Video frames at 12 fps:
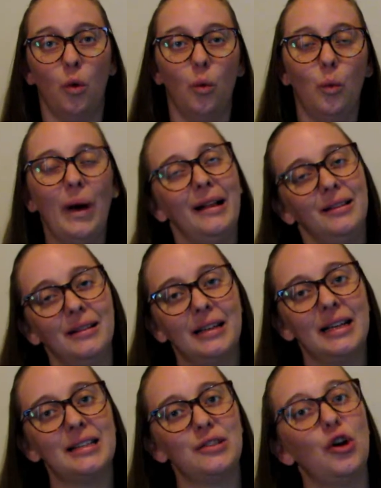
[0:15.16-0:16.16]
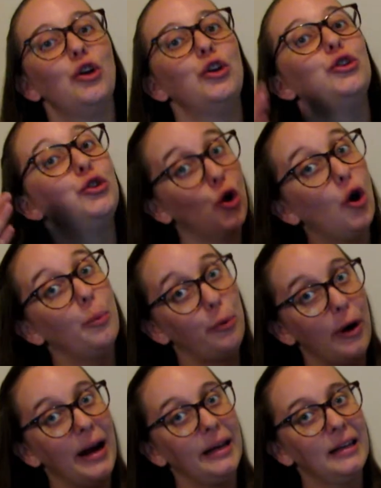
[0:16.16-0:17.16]
Well, it's not your
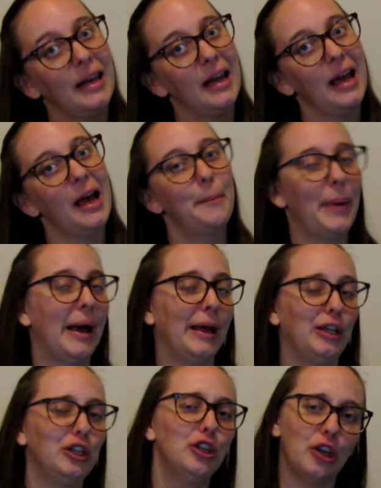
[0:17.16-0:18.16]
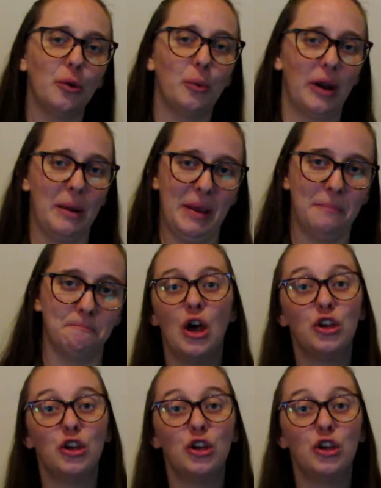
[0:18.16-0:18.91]
brain, but you know what I mean.